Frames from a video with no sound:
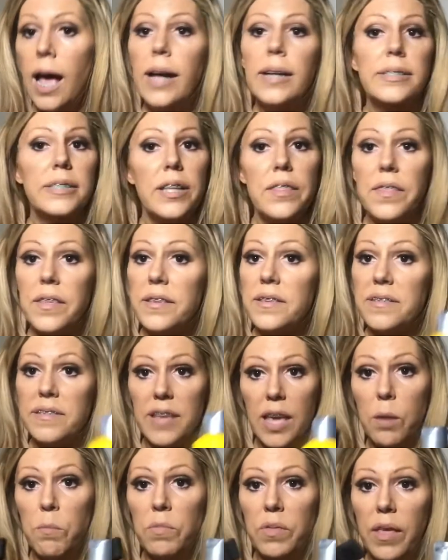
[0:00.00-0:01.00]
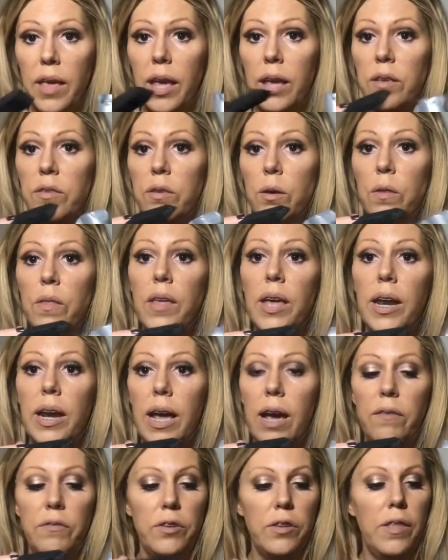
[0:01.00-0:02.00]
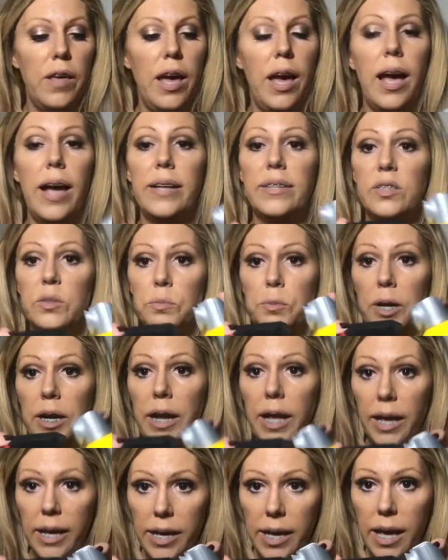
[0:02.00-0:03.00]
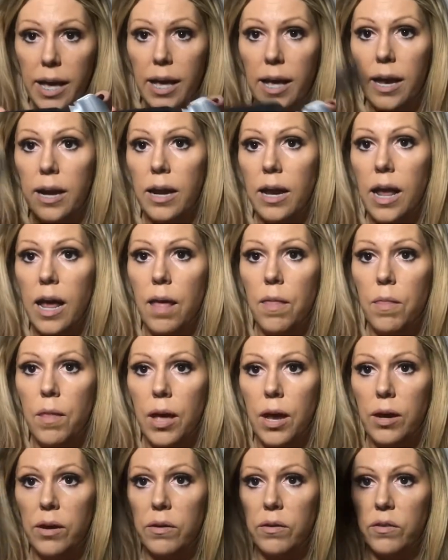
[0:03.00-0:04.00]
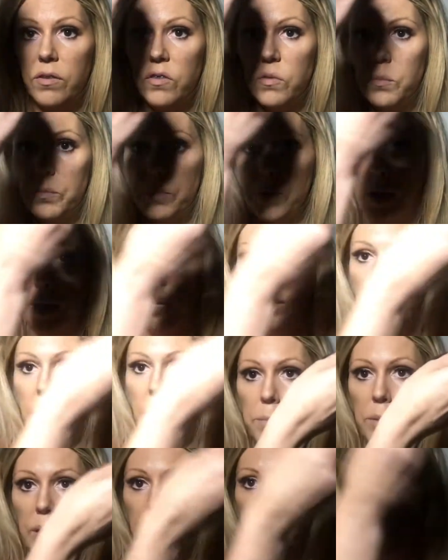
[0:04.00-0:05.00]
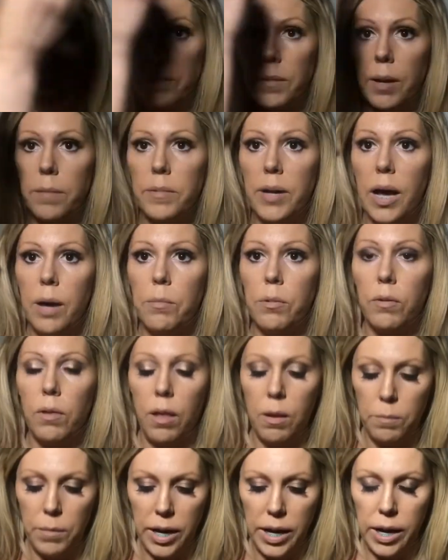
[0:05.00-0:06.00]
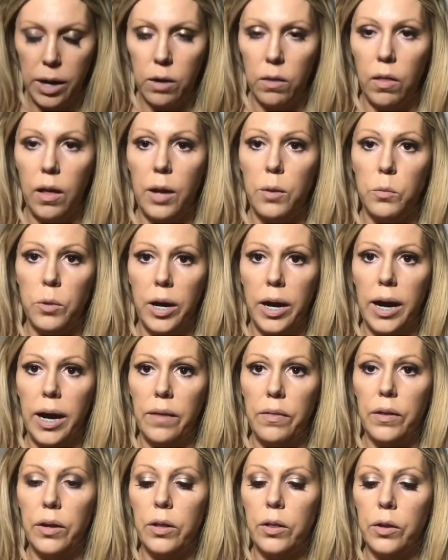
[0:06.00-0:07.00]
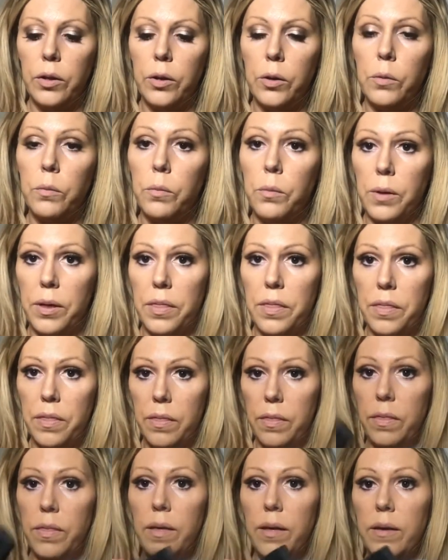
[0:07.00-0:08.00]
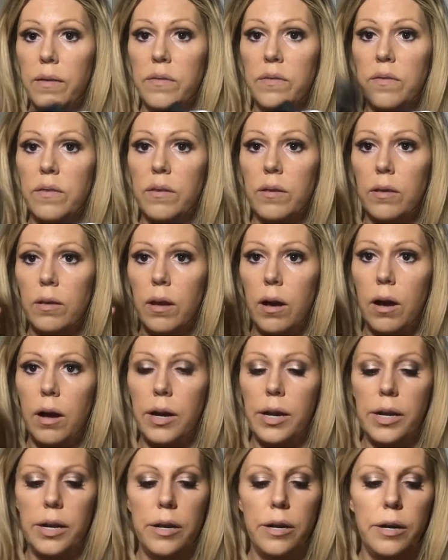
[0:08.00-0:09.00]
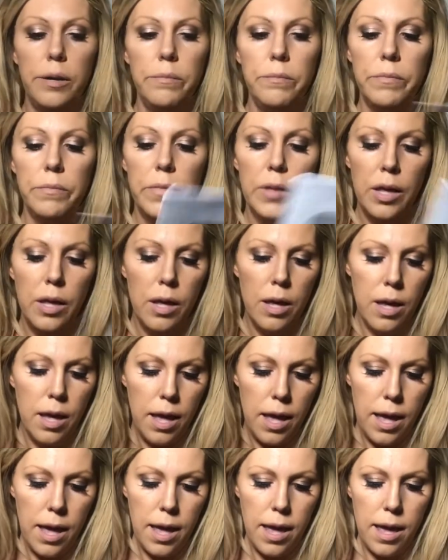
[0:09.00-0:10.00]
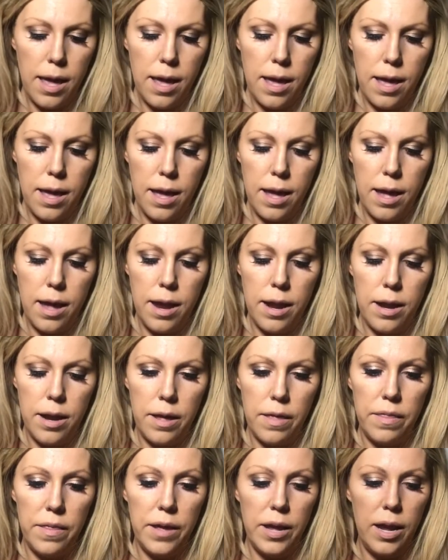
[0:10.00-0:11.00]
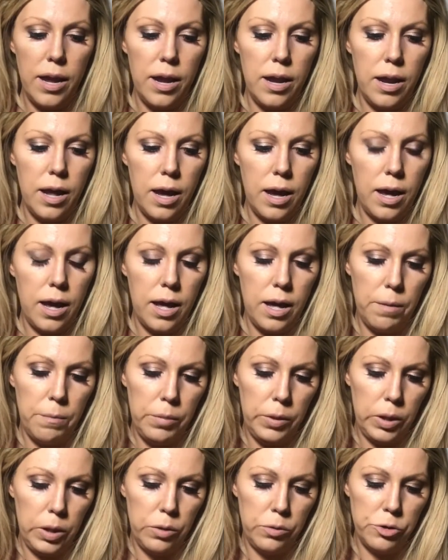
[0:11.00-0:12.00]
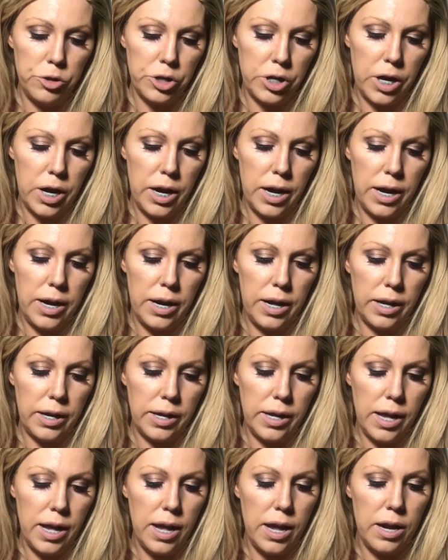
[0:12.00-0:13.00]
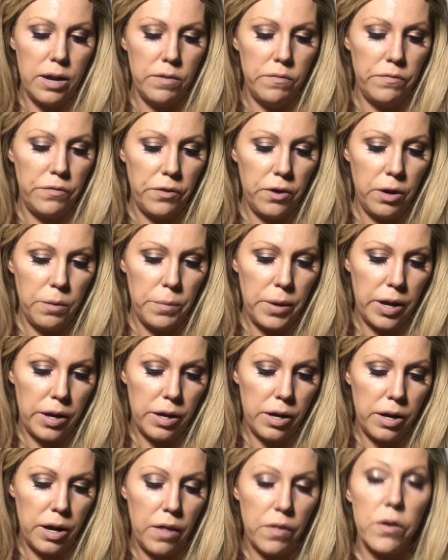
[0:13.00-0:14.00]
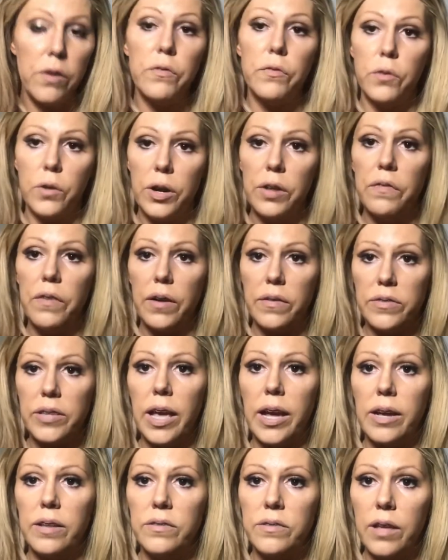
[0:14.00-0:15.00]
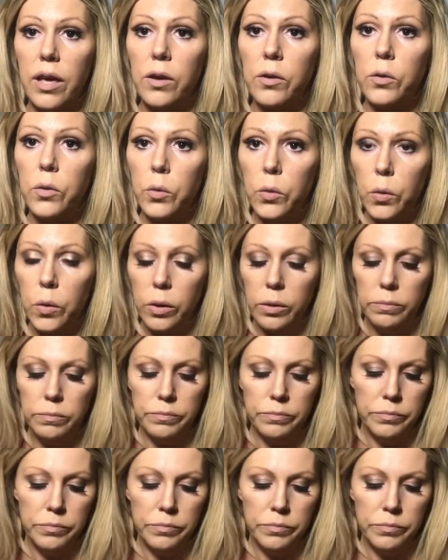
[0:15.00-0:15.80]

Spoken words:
Did the same thing. So then after that, I sprayed again and then sprayed dab, dab, dab, dab along my hairline where I had the glue with this on here. And then I blow dried again for about another 45 seconds on cool.